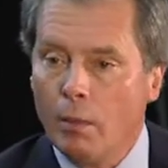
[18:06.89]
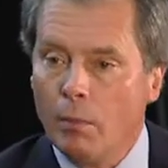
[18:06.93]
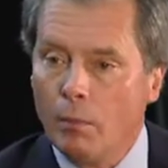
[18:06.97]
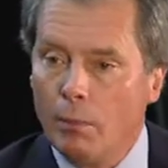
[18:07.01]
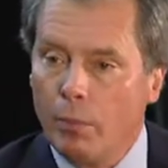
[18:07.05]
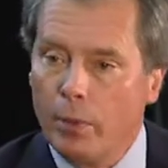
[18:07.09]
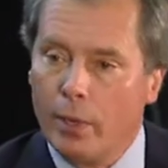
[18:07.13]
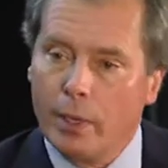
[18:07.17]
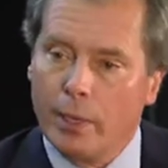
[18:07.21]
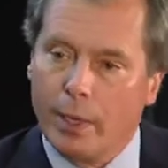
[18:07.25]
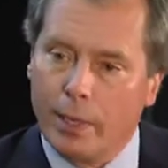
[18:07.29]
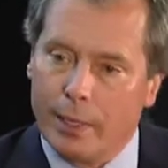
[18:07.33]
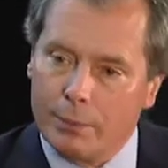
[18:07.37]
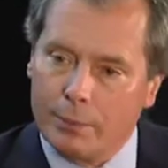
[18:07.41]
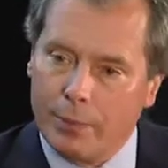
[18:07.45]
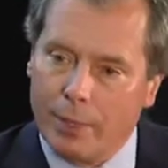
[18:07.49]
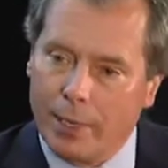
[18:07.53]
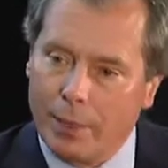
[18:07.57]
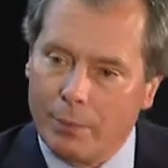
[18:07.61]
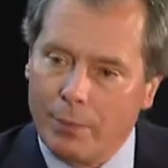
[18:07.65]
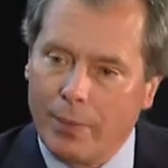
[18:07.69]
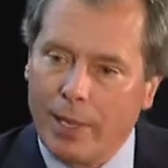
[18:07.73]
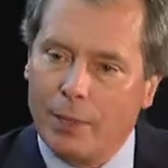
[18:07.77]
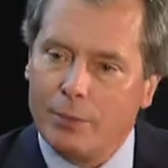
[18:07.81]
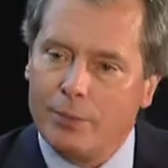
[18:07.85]
But
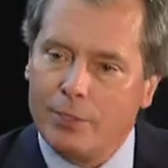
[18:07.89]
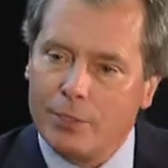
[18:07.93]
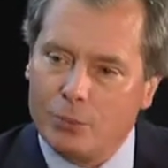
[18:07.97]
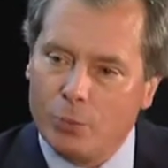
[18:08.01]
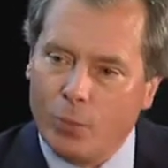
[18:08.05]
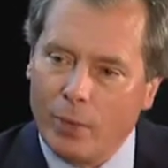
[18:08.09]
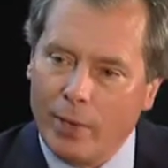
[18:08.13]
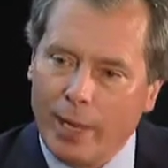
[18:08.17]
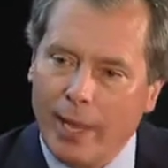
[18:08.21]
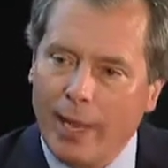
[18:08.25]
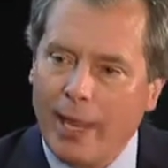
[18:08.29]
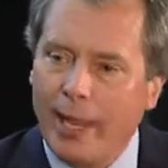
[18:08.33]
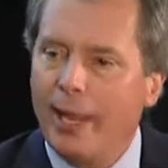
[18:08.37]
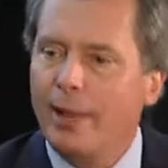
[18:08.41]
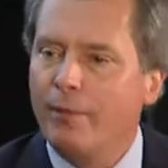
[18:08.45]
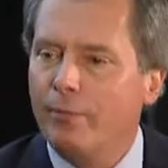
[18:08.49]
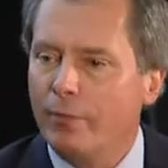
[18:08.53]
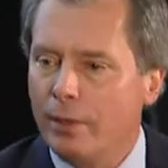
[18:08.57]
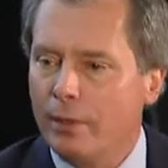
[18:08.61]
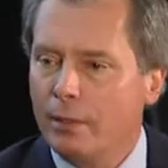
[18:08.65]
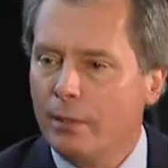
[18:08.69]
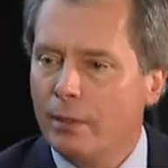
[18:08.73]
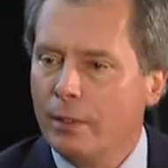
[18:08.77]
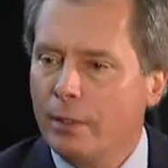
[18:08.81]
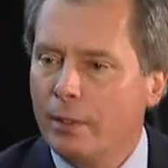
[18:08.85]
I'm mad just we
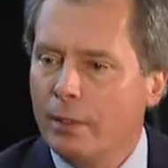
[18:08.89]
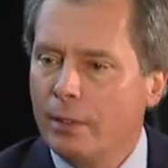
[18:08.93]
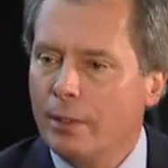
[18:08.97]
haven't